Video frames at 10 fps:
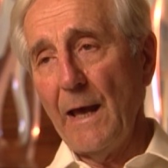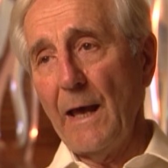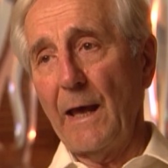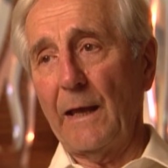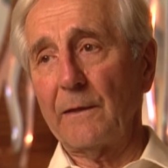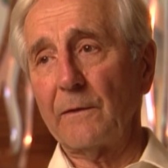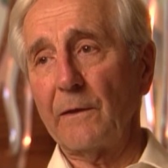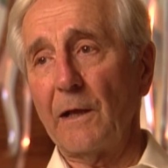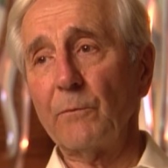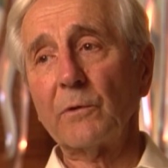and
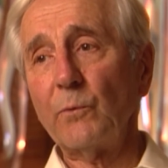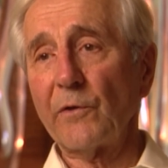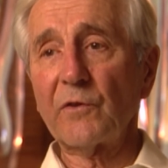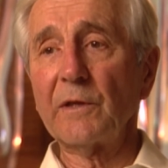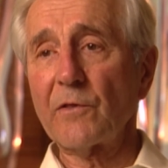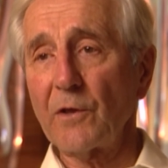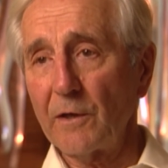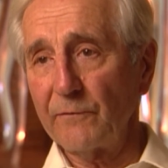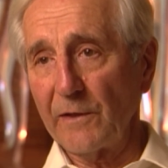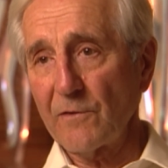Elwood was in the
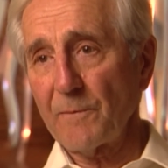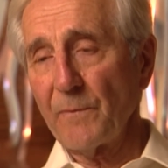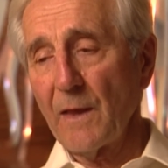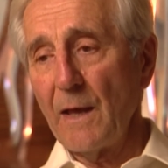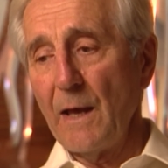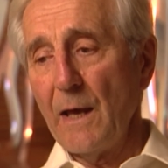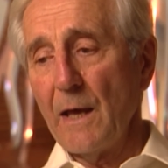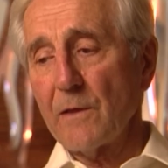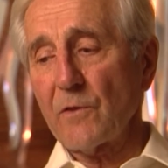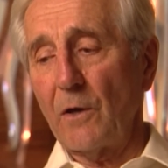service.
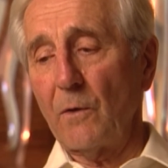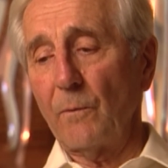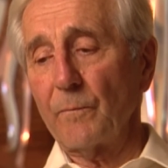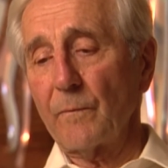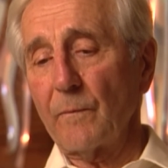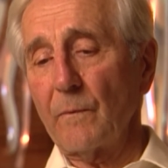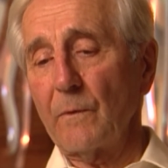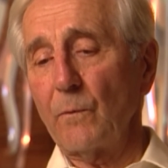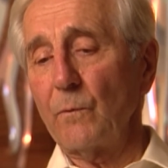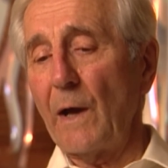So
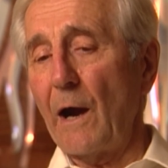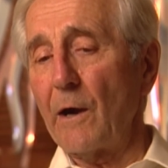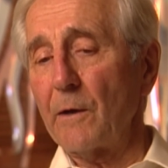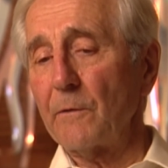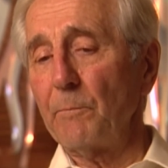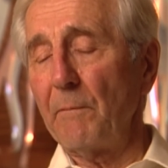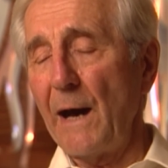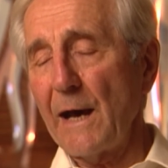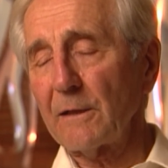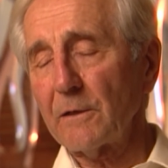Our
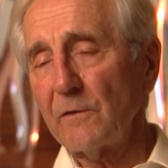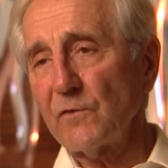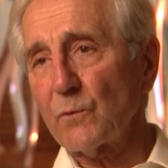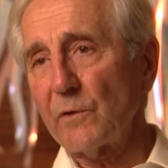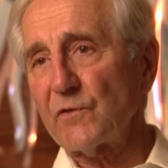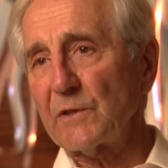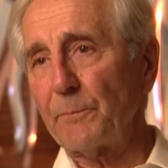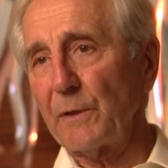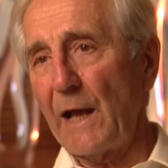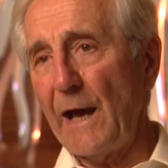modelers were
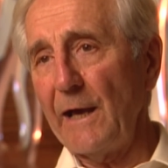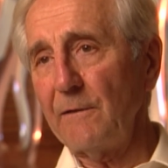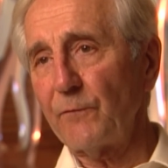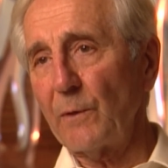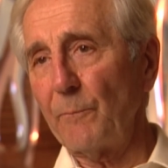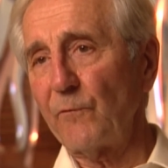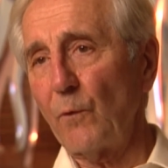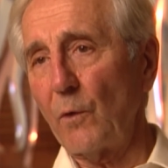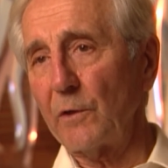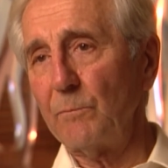supplied from
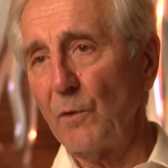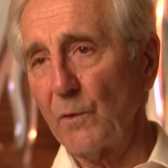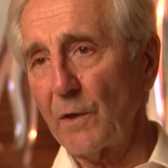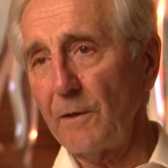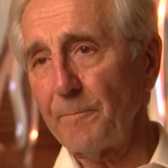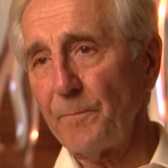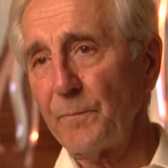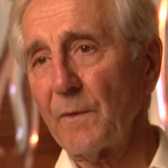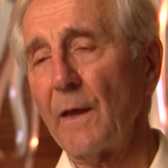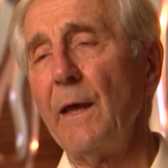Ford Motor.
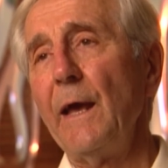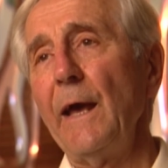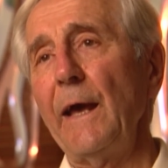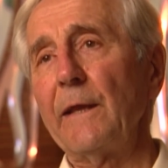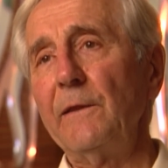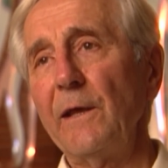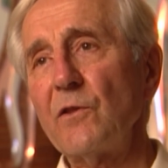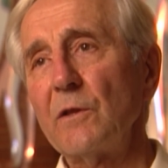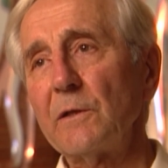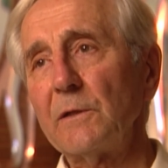
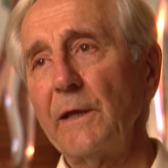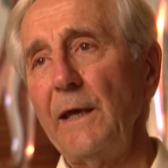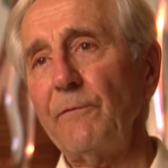Additionally,